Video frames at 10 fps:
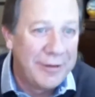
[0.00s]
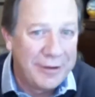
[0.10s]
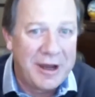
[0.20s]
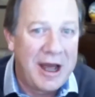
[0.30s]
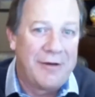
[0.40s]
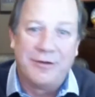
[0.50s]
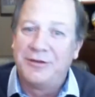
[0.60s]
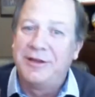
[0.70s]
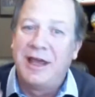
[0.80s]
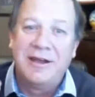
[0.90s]
their dollars,
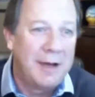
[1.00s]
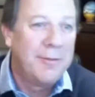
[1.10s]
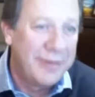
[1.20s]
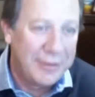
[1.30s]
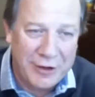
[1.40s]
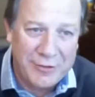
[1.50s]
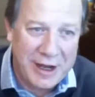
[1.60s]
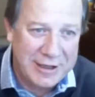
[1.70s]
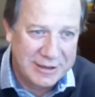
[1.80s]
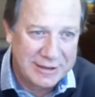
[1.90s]
can double their
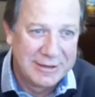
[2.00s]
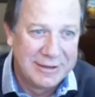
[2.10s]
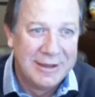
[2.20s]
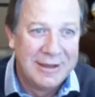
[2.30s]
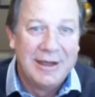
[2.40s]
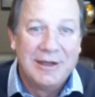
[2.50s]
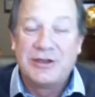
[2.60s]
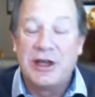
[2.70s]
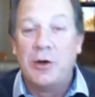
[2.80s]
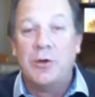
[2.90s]
donations.
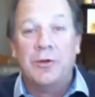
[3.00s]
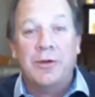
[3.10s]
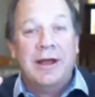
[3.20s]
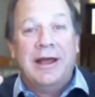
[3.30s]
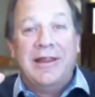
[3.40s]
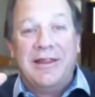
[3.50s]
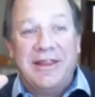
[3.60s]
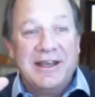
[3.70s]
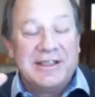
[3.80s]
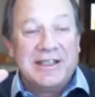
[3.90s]
So
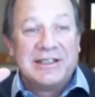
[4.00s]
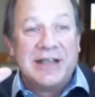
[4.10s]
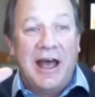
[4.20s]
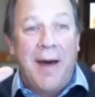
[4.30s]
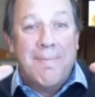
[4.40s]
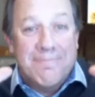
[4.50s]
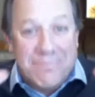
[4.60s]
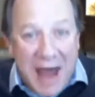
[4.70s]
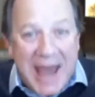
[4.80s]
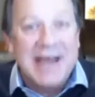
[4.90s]
this is
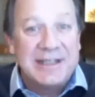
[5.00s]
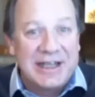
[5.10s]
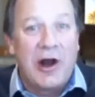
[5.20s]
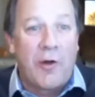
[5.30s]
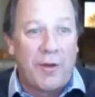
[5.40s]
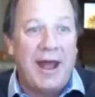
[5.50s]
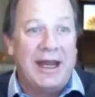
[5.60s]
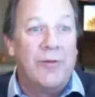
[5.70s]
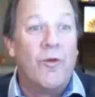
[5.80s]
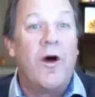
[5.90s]
amazing
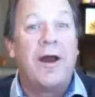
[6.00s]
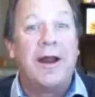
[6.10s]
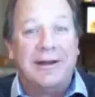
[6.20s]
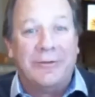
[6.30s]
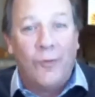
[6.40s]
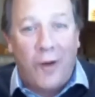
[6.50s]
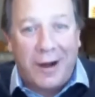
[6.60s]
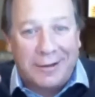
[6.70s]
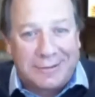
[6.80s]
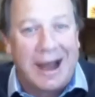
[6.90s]
already. What a
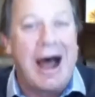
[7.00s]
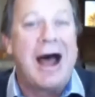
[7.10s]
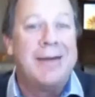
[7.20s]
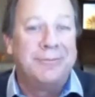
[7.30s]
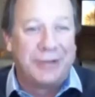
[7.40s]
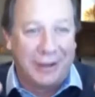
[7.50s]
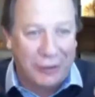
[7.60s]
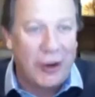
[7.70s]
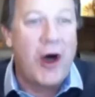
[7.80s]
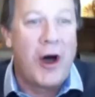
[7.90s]
time to
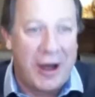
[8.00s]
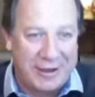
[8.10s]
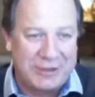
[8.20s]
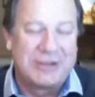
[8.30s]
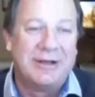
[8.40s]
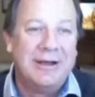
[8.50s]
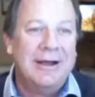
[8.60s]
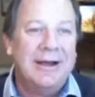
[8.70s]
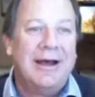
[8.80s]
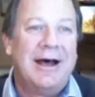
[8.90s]
launch.
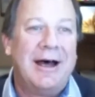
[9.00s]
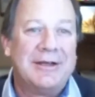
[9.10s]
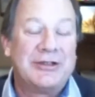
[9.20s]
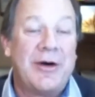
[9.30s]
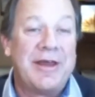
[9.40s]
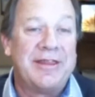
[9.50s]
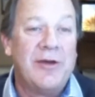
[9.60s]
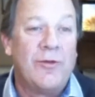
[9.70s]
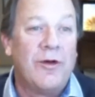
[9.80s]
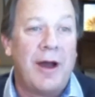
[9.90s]
So I
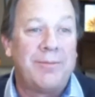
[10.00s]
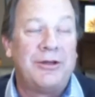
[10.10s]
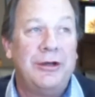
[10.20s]
think we're